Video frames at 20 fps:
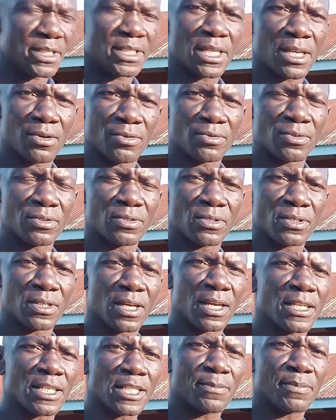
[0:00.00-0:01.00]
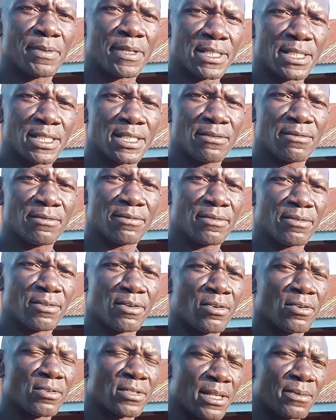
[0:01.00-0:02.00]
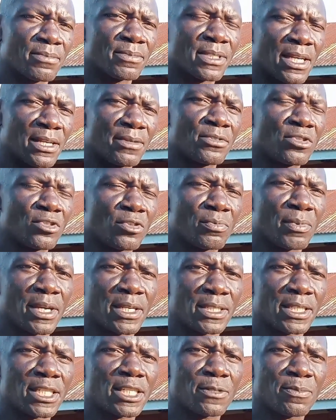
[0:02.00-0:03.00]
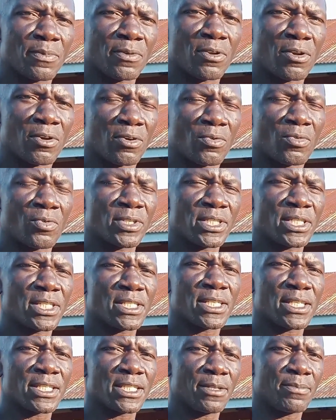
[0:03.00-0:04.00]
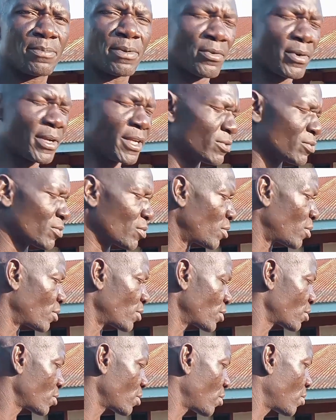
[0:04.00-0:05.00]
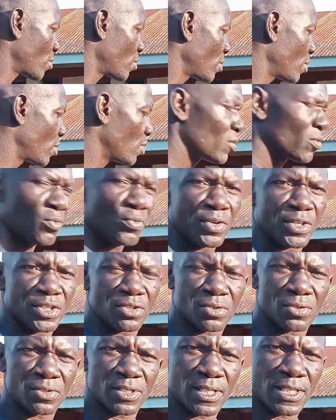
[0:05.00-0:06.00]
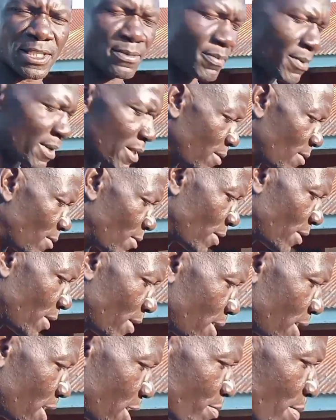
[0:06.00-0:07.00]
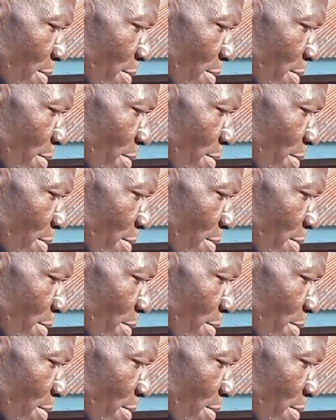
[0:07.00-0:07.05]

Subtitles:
may sound expensive, or sometimes you might explore which is the cheaper way to go. So we chose this method. This is